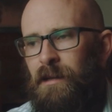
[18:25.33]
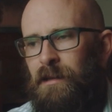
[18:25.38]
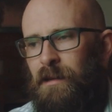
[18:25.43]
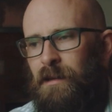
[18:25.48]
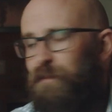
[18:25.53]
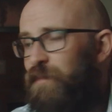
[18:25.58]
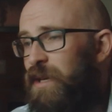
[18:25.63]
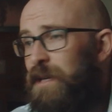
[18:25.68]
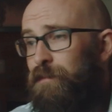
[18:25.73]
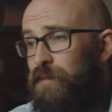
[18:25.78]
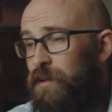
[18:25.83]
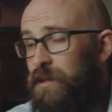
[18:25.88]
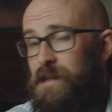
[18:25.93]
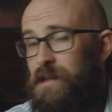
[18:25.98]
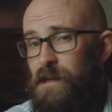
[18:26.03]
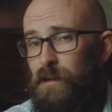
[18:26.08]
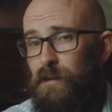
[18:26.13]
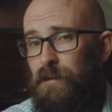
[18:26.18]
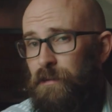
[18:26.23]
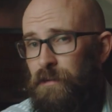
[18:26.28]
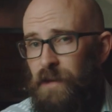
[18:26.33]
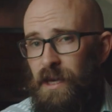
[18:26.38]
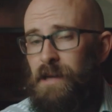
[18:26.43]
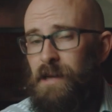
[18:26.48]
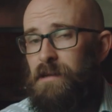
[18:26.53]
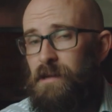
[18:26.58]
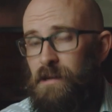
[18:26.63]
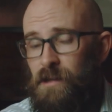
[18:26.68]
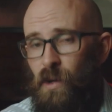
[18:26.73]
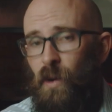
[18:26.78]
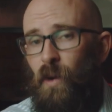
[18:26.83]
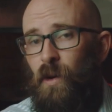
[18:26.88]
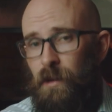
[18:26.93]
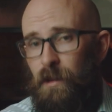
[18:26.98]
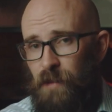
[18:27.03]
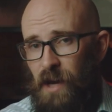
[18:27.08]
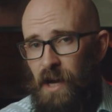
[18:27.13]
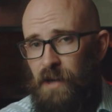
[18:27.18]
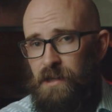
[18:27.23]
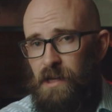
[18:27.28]
that people still fear to talk
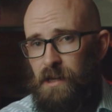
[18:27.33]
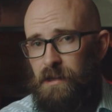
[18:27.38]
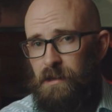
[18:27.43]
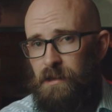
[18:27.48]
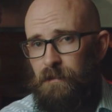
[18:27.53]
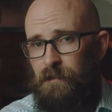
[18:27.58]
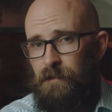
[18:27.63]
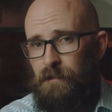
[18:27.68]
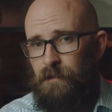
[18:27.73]
about it.